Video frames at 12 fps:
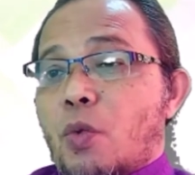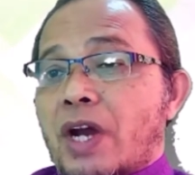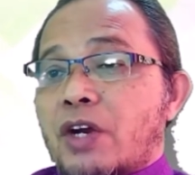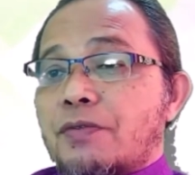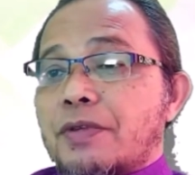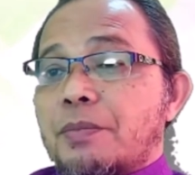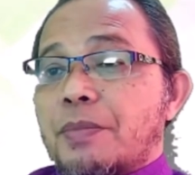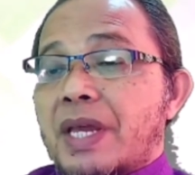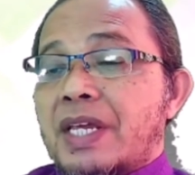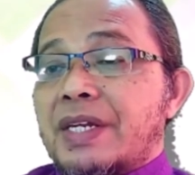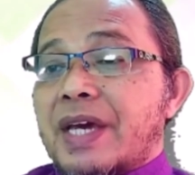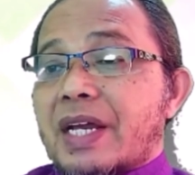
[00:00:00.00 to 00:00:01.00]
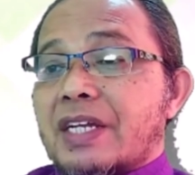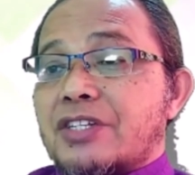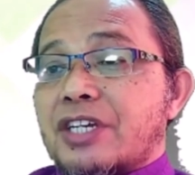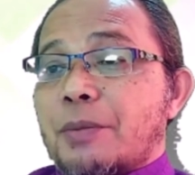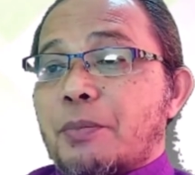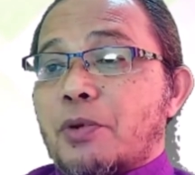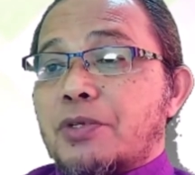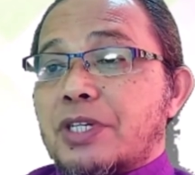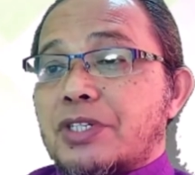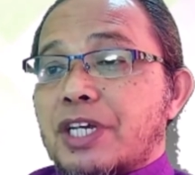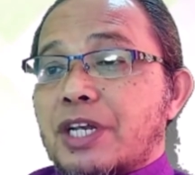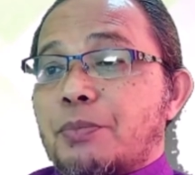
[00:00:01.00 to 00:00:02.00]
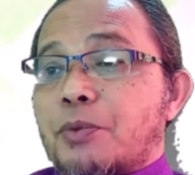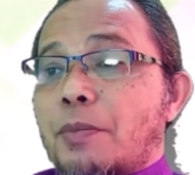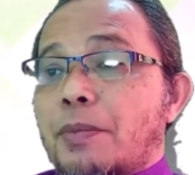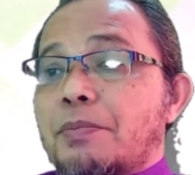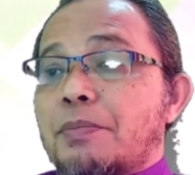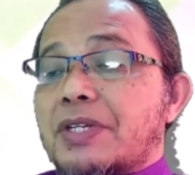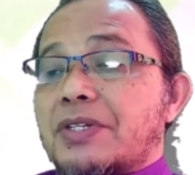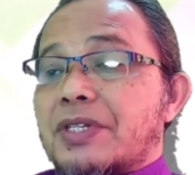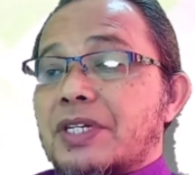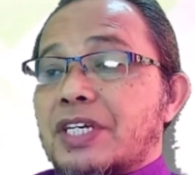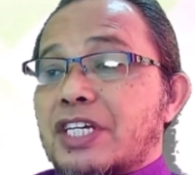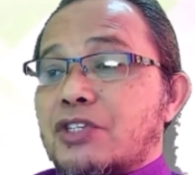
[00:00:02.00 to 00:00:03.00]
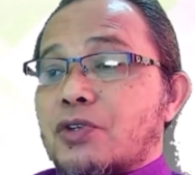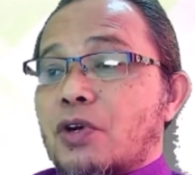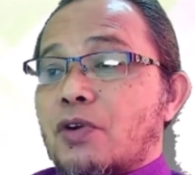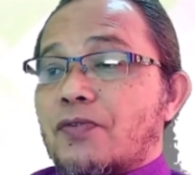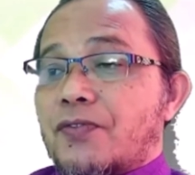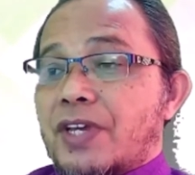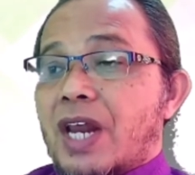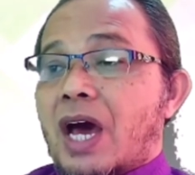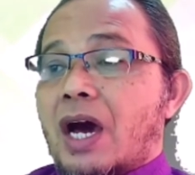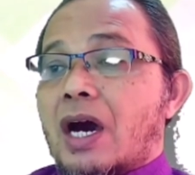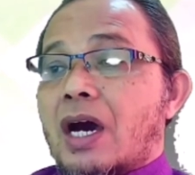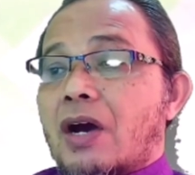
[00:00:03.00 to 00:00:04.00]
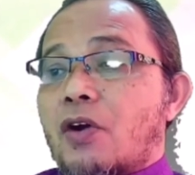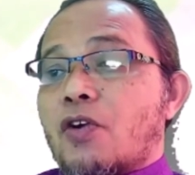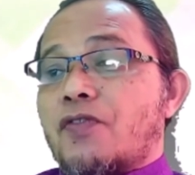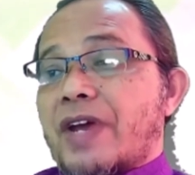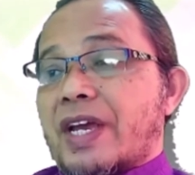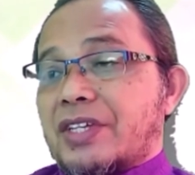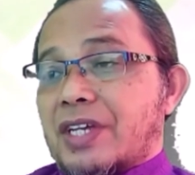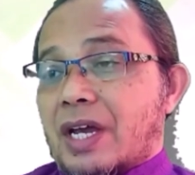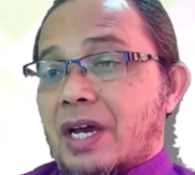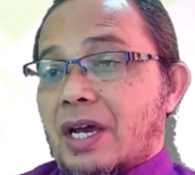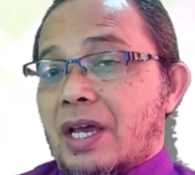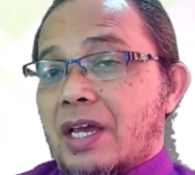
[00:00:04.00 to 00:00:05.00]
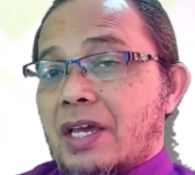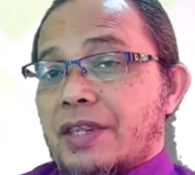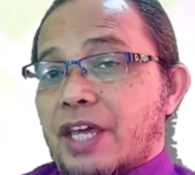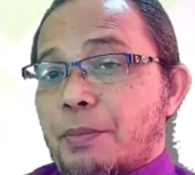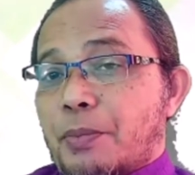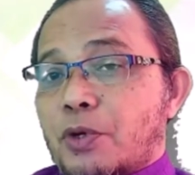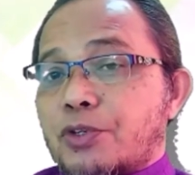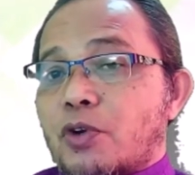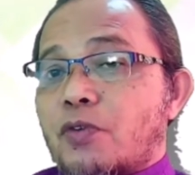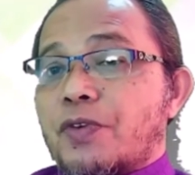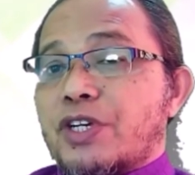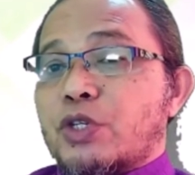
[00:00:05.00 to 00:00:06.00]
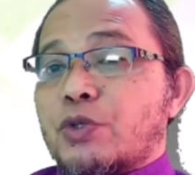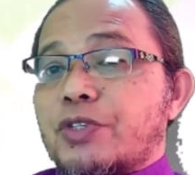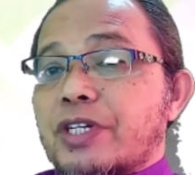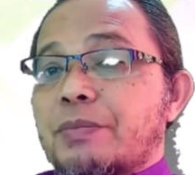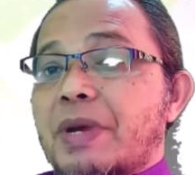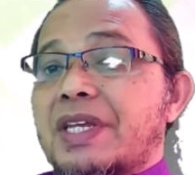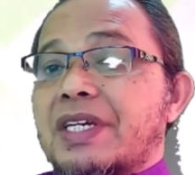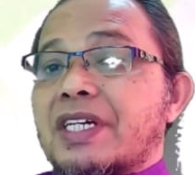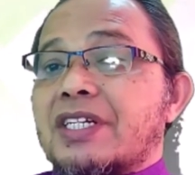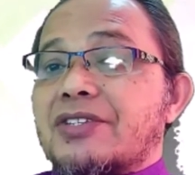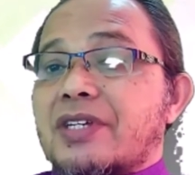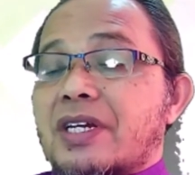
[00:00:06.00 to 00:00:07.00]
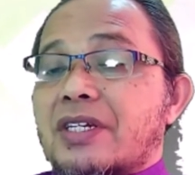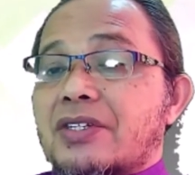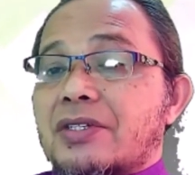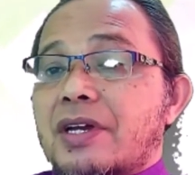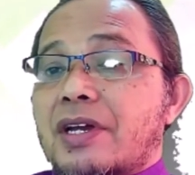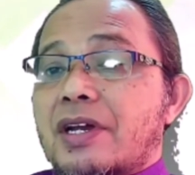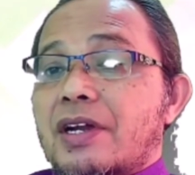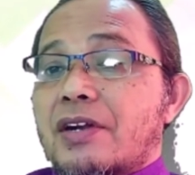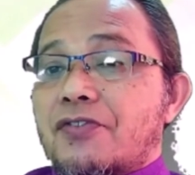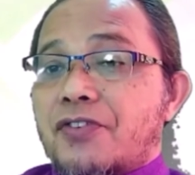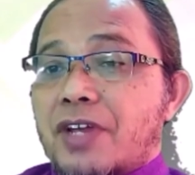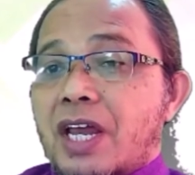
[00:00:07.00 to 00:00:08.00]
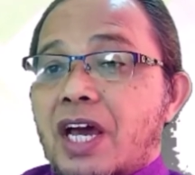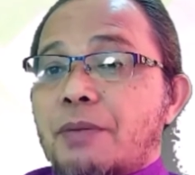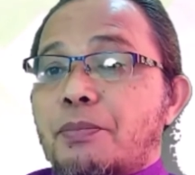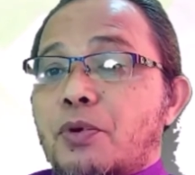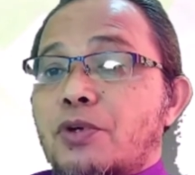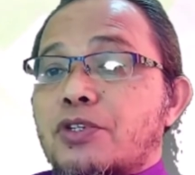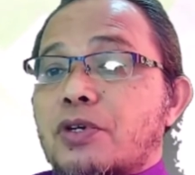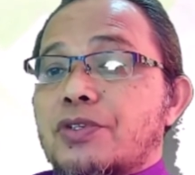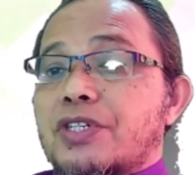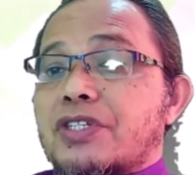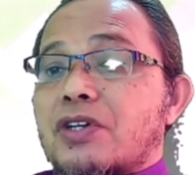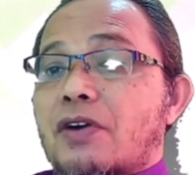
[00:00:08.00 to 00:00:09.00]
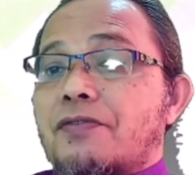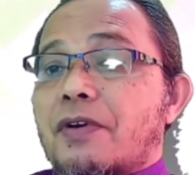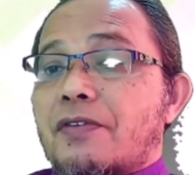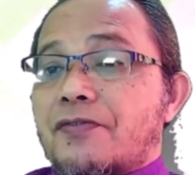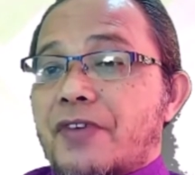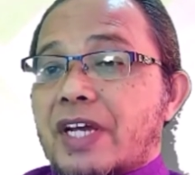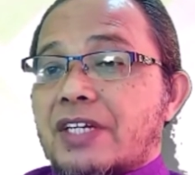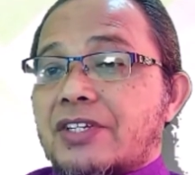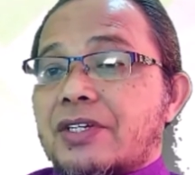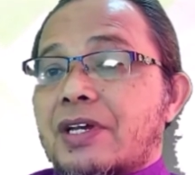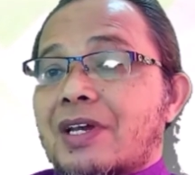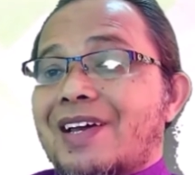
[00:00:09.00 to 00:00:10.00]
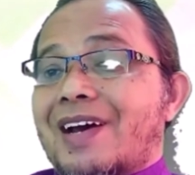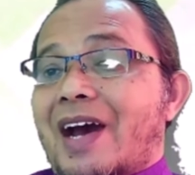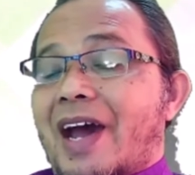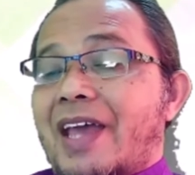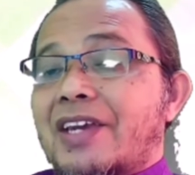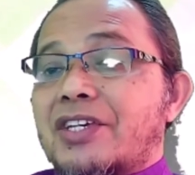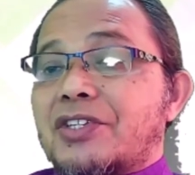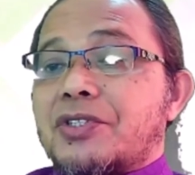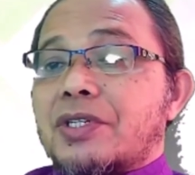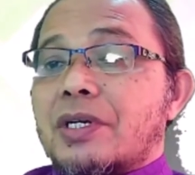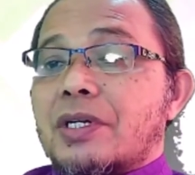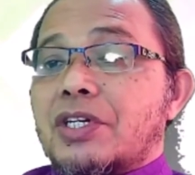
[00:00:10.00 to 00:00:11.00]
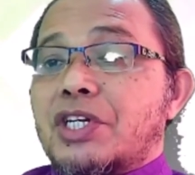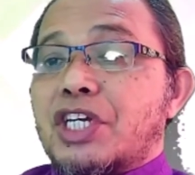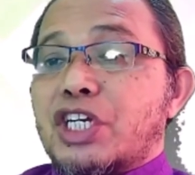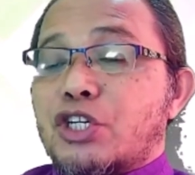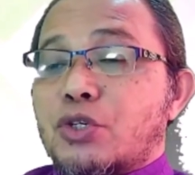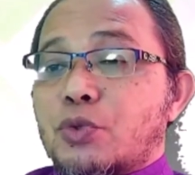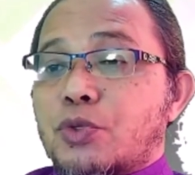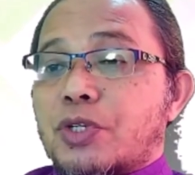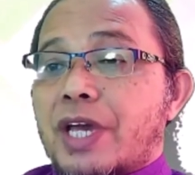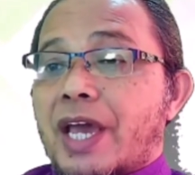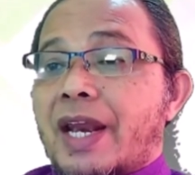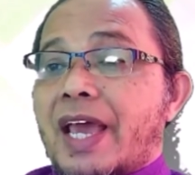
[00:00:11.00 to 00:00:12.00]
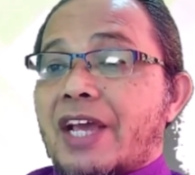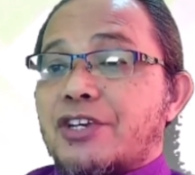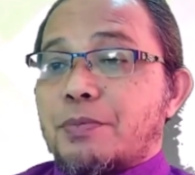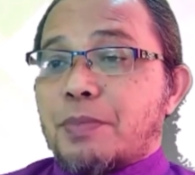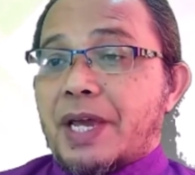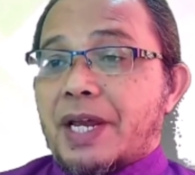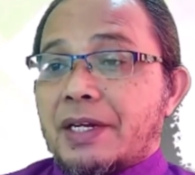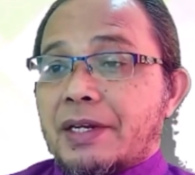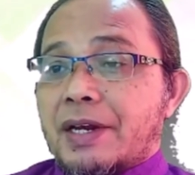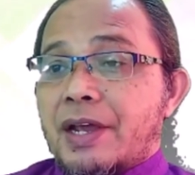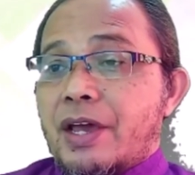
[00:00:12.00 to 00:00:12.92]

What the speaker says: One of the many diagnostic approaches in problem-based learning is called FILA or FACTILA, the approach often used in medical studies. FILA approach consists of facts, ideas, learning issues, and action plan.